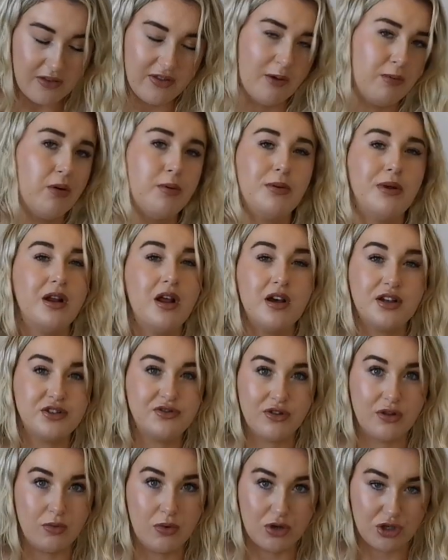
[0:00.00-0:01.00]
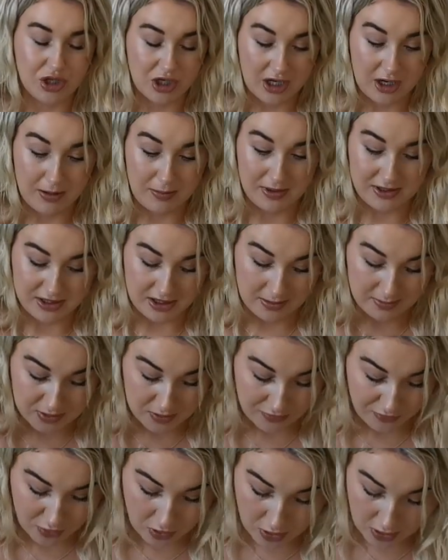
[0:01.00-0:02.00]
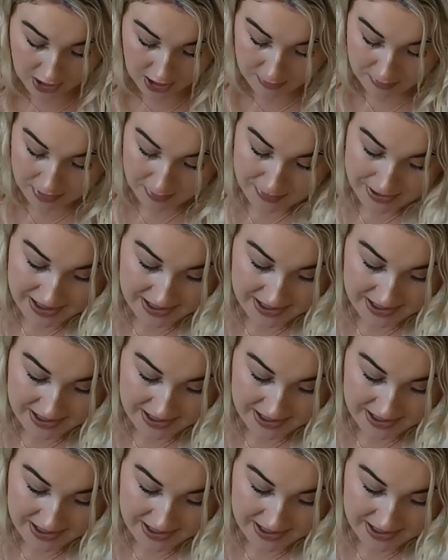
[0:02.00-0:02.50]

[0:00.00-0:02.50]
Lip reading: I'll probably last through the wash a couple of times. So I've got a couple of